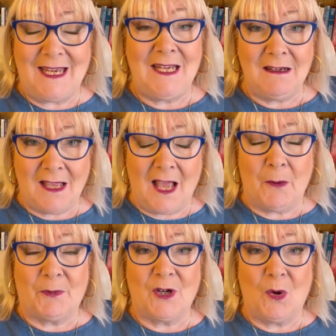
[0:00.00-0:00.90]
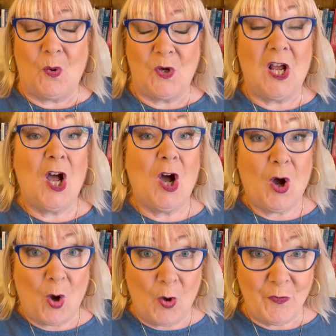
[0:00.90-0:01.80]
in Capricorn
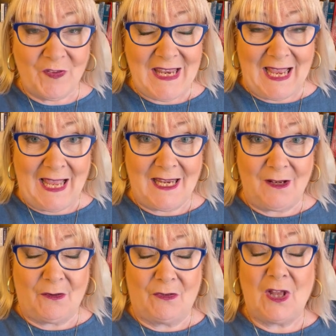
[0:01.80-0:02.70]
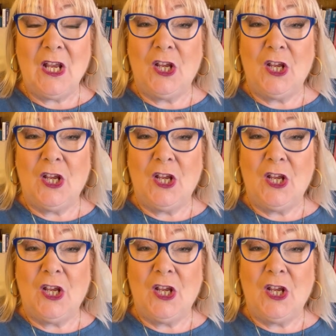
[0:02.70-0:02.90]
on the 8th.